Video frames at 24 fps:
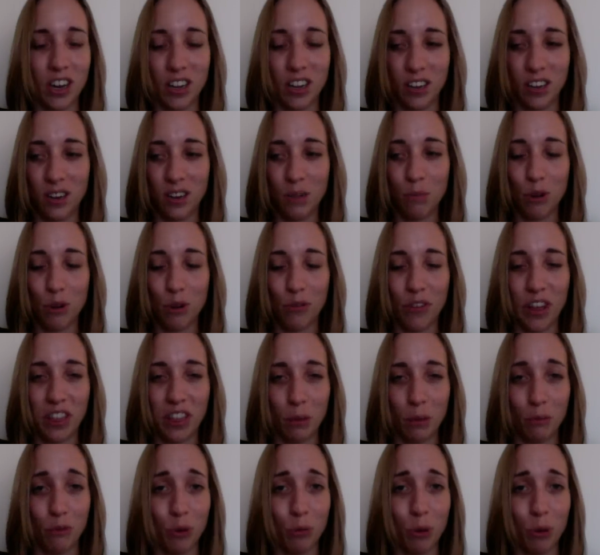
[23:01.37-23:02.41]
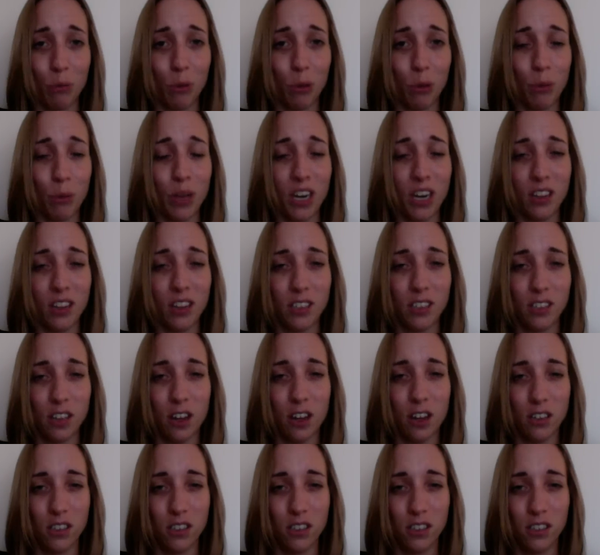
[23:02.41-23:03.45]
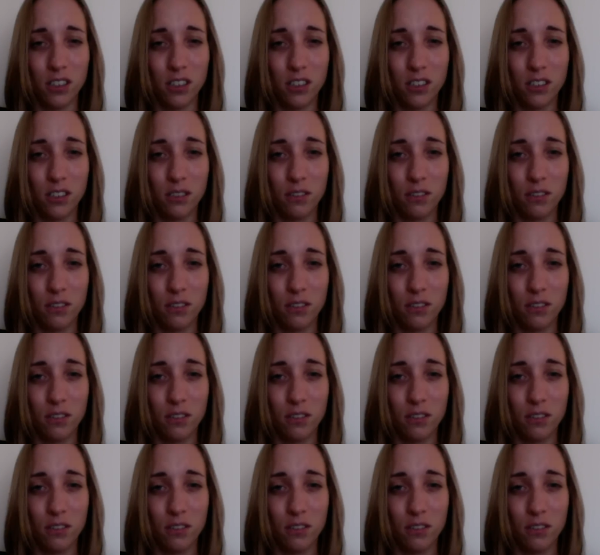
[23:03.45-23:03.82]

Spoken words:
of prevent them from implementing these laws.